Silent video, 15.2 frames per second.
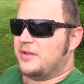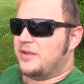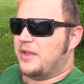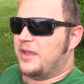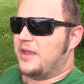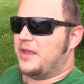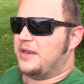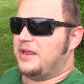
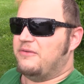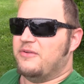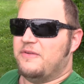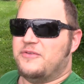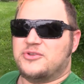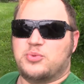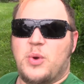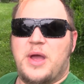And even
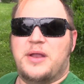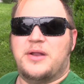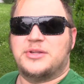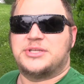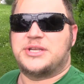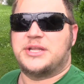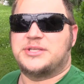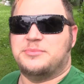if it's wet, I'll
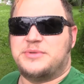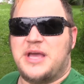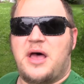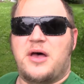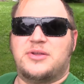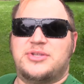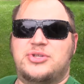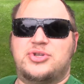just get some
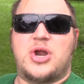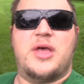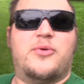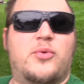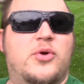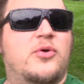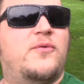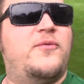towels and dry the
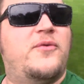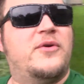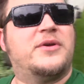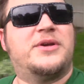roof